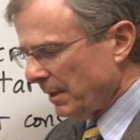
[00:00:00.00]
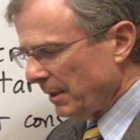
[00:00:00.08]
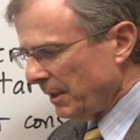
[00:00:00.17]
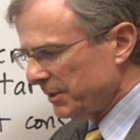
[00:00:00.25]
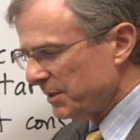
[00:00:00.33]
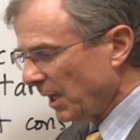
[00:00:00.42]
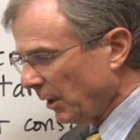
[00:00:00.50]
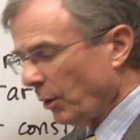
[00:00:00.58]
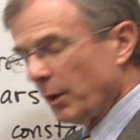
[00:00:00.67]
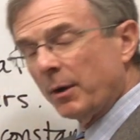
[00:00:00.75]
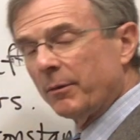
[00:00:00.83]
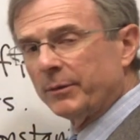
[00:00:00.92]
it's not
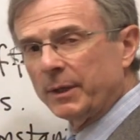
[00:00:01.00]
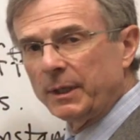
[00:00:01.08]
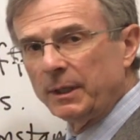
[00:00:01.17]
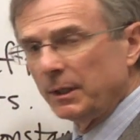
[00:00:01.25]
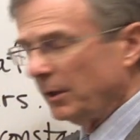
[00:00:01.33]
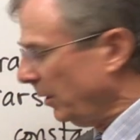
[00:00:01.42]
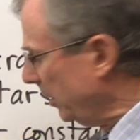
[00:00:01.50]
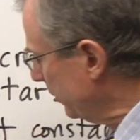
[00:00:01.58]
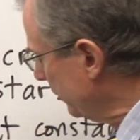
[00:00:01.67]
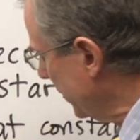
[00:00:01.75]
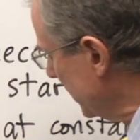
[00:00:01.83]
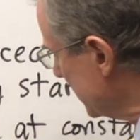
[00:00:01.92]
going over a hill,
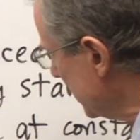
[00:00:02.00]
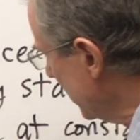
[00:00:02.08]
but it's a